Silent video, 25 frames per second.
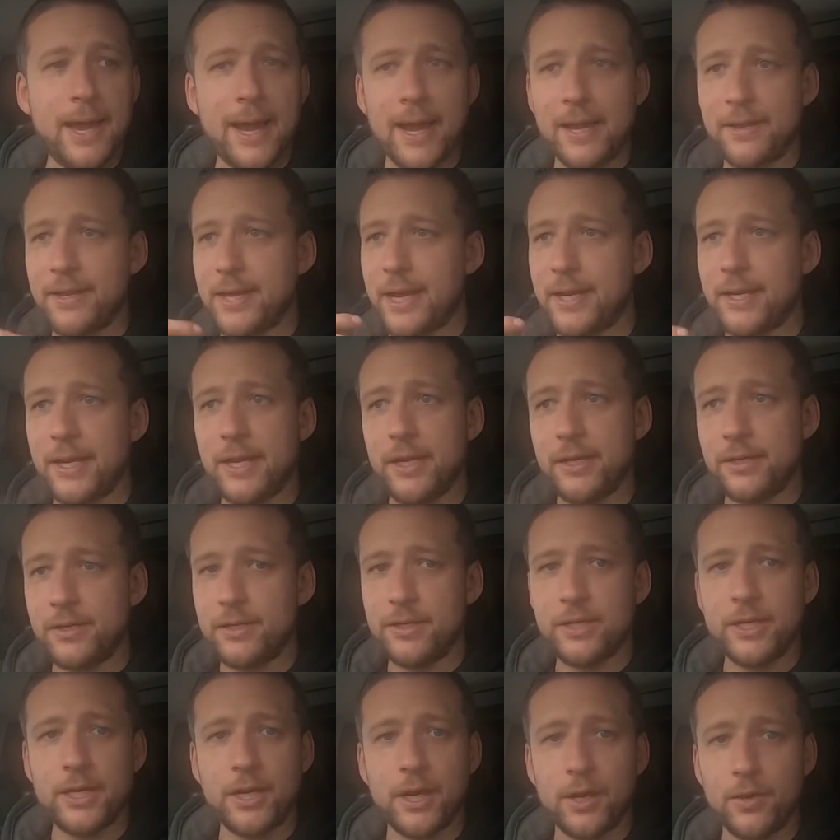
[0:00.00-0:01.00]
and then
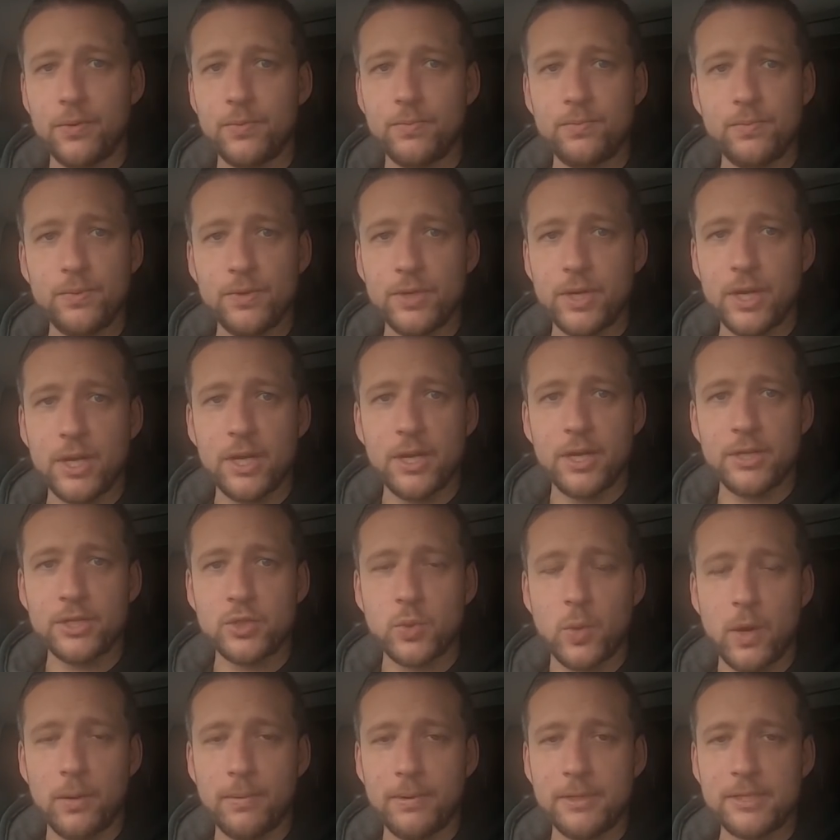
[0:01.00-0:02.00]
in, you know,
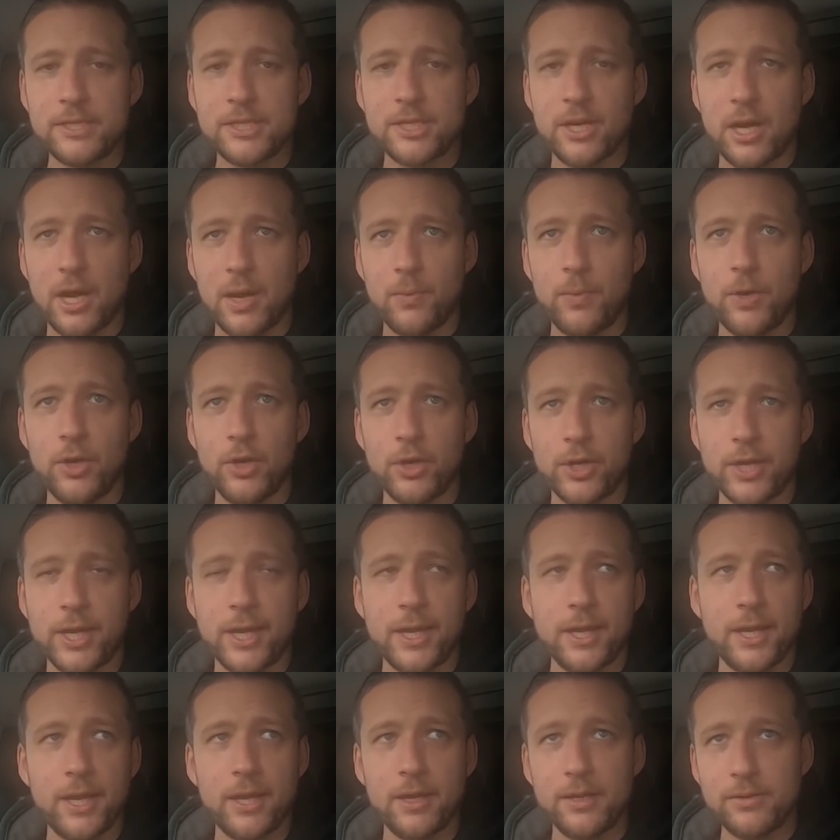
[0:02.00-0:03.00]
12 months' time, we're
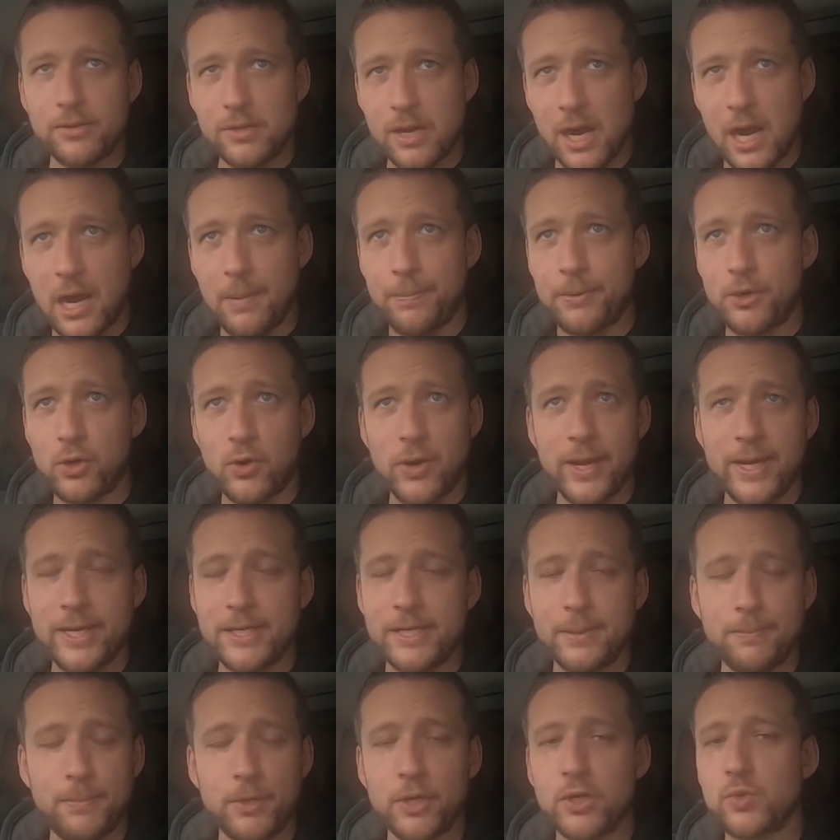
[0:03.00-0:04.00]
looking at
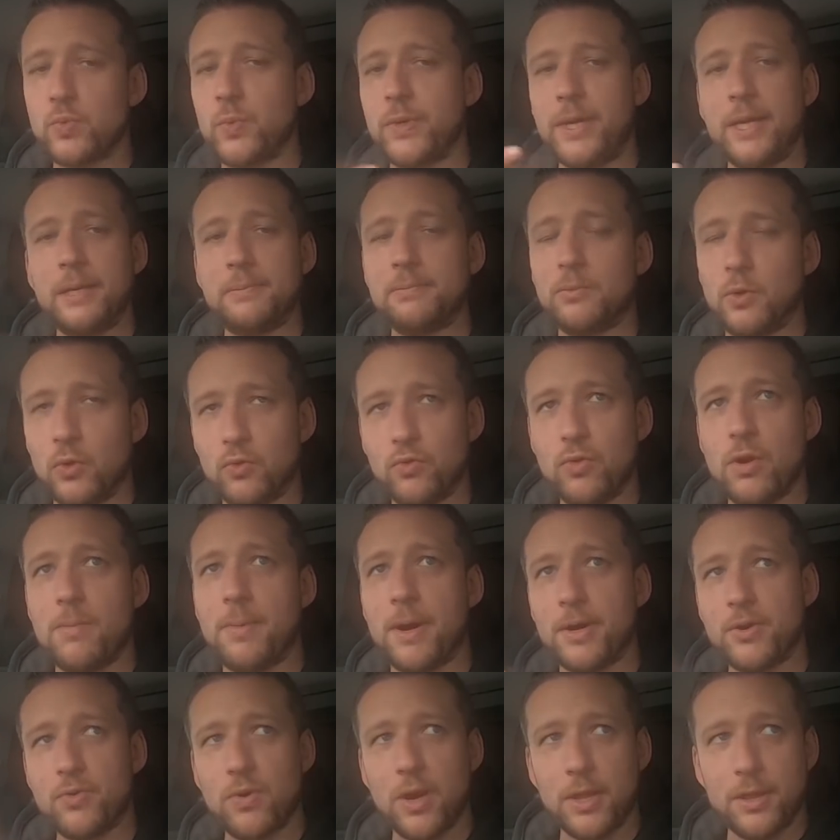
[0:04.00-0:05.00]
upgrading because we need more
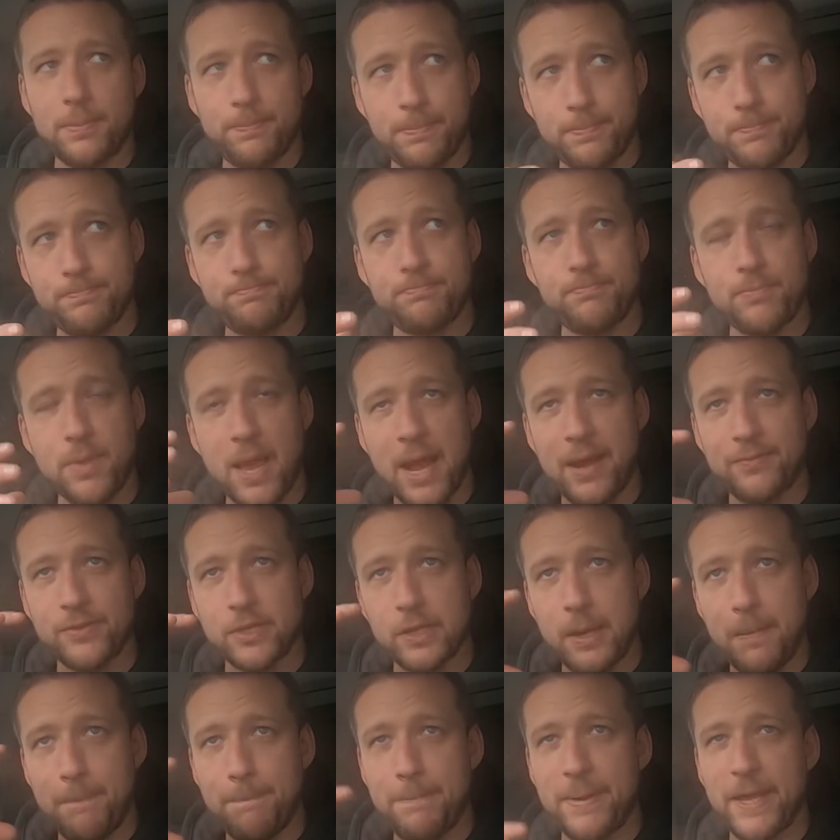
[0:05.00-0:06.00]
room. I'd rather have
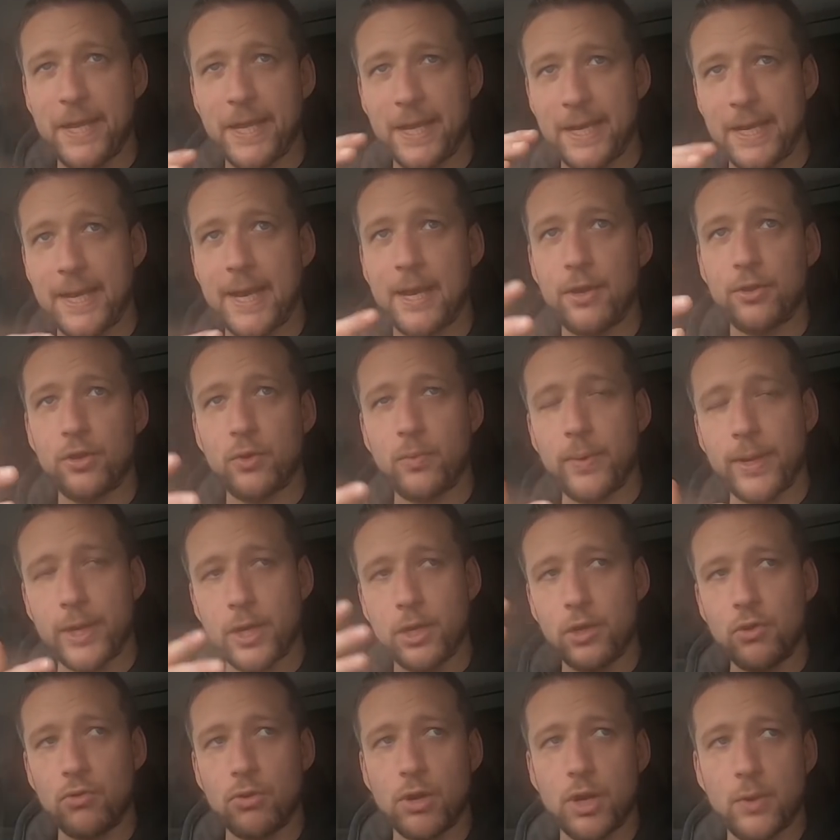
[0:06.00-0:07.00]
something bigger now that we
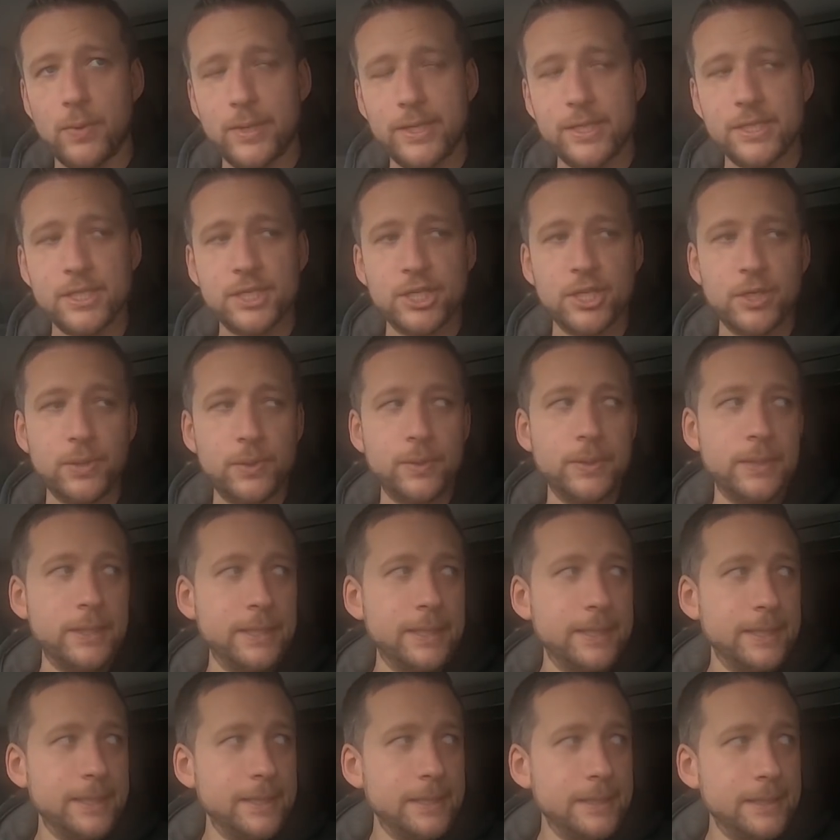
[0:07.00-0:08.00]
can grow into.
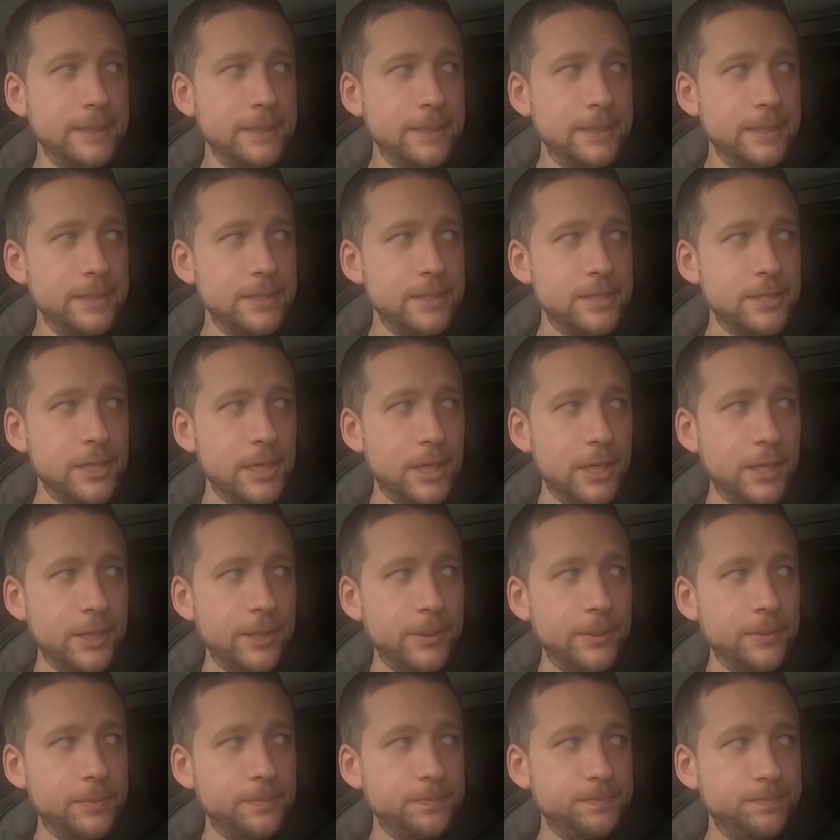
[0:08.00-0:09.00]

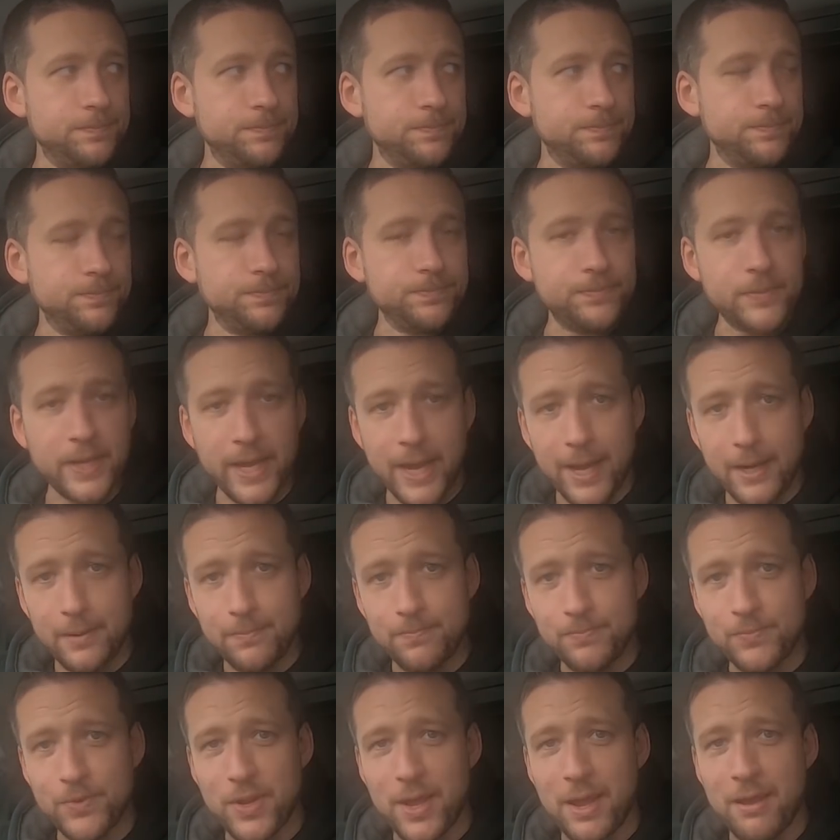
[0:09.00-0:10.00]
So, yeah.
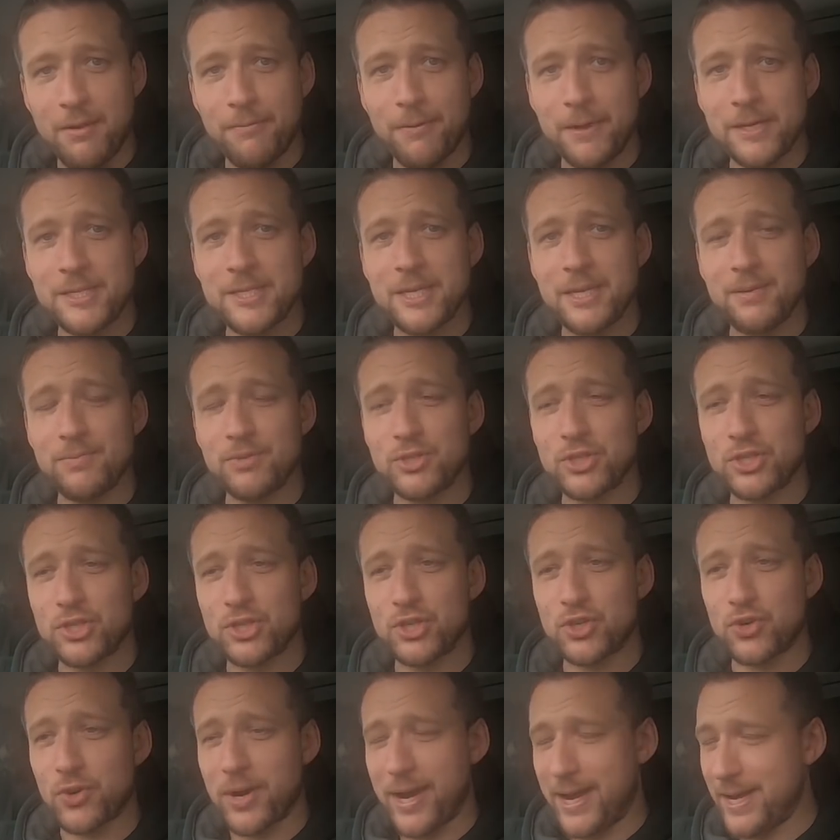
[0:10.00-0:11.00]
If I seem
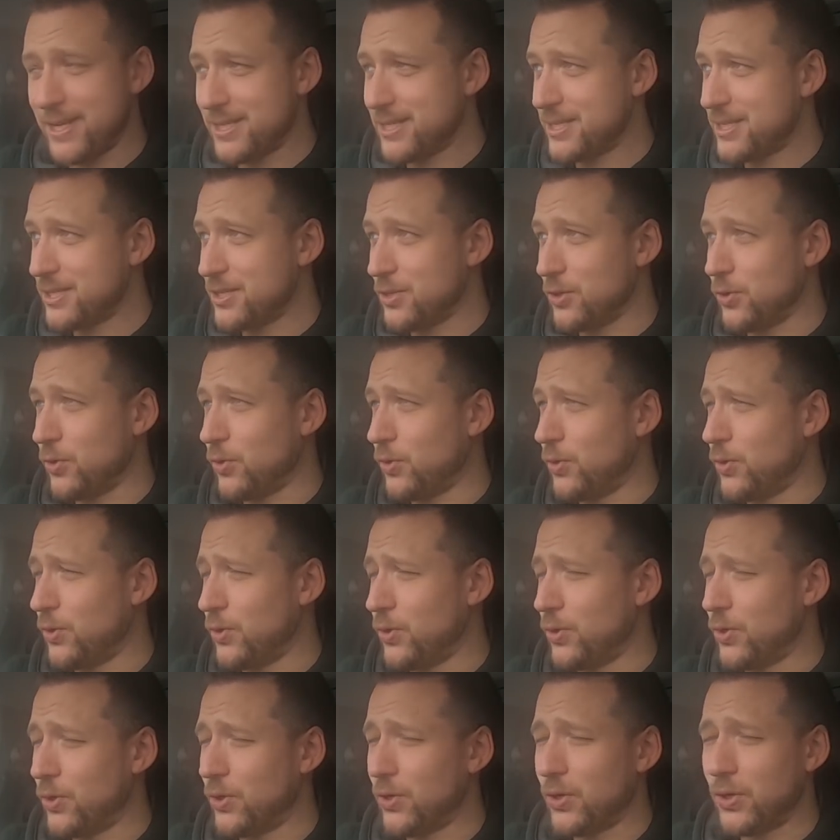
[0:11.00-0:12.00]
stressed
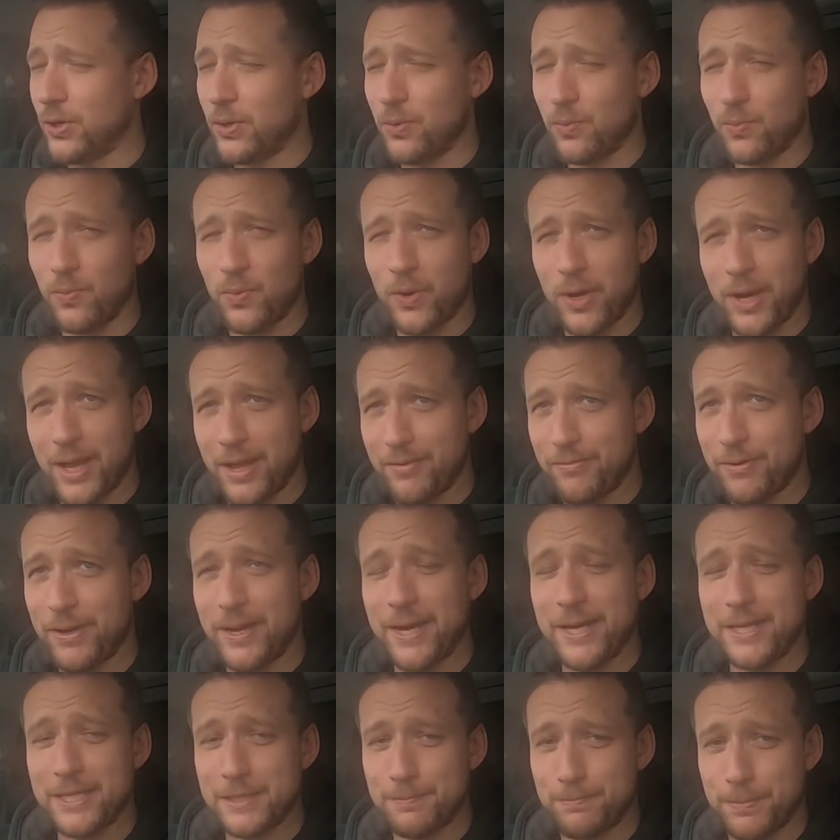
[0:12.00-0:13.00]
or
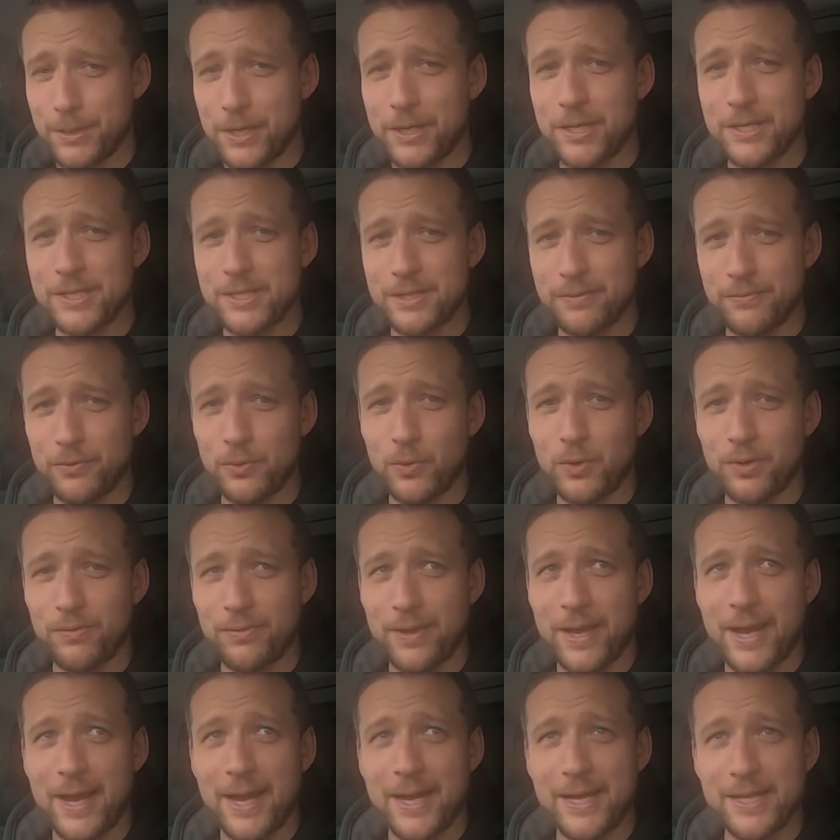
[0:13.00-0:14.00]
whatever, it's because of all
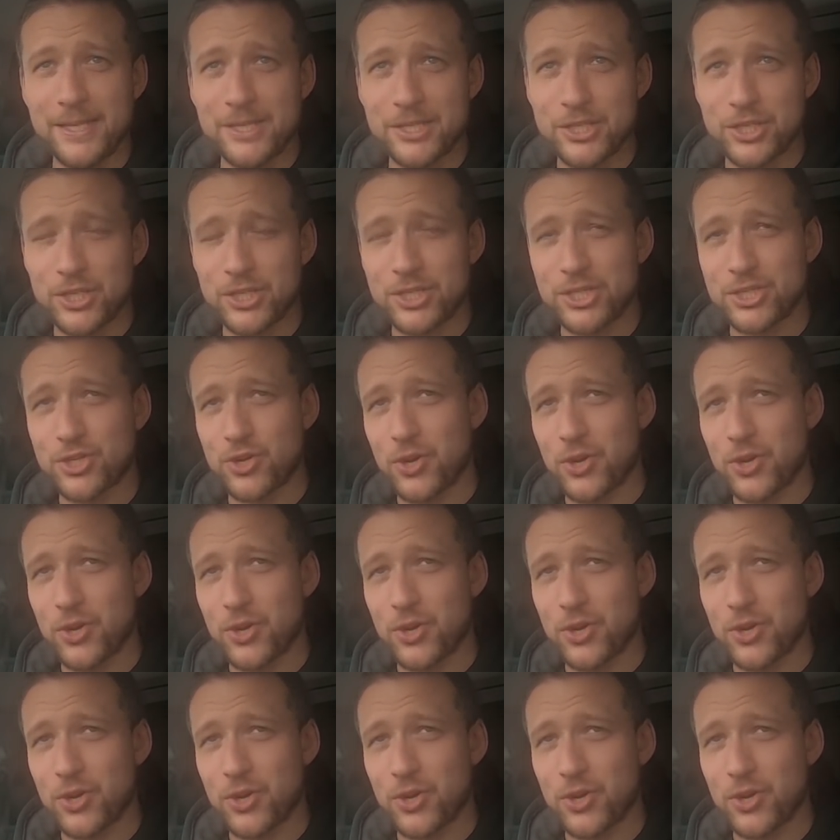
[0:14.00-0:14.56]
of that. It's just